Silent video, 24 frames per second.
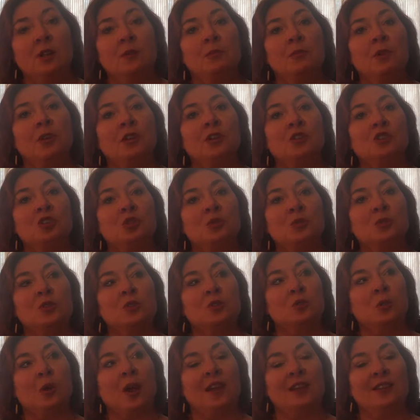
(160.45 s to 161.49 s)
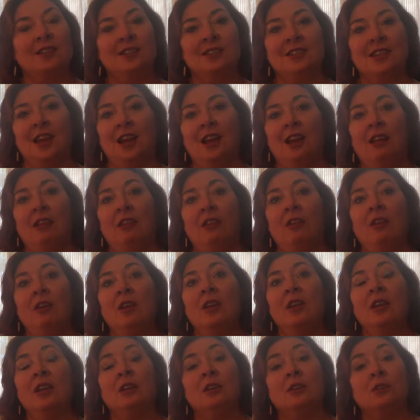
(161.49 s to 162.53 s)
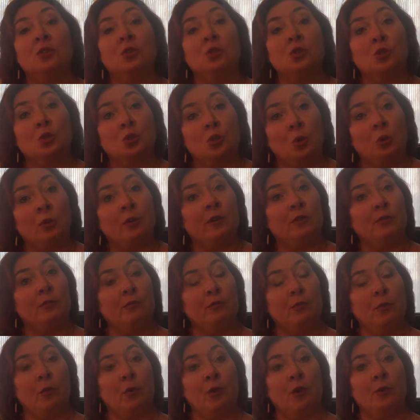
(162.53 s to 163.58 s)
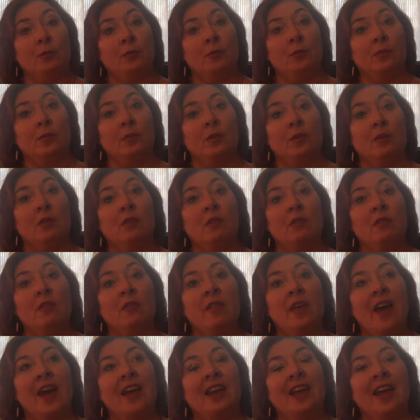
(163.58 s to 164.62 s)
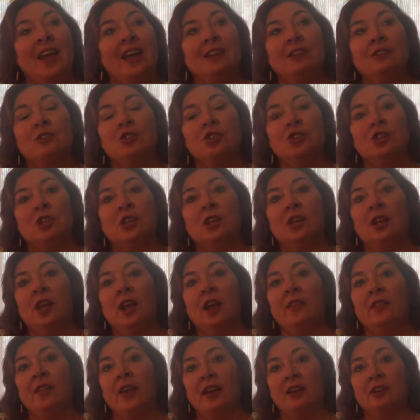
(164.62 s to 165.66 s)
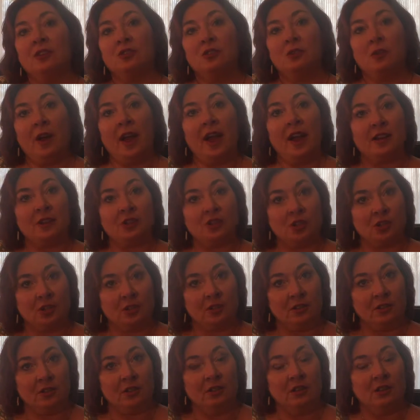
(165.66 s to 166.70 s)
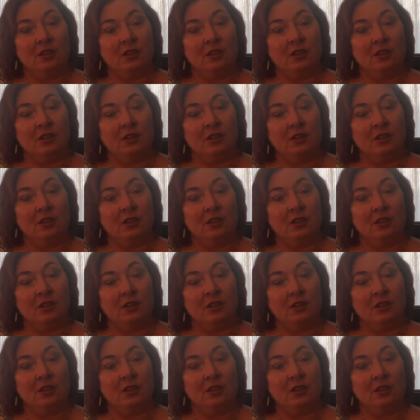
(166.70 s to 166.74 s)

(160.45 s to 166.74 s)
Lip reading: because she was trying to tell in a story form that energy and that attraction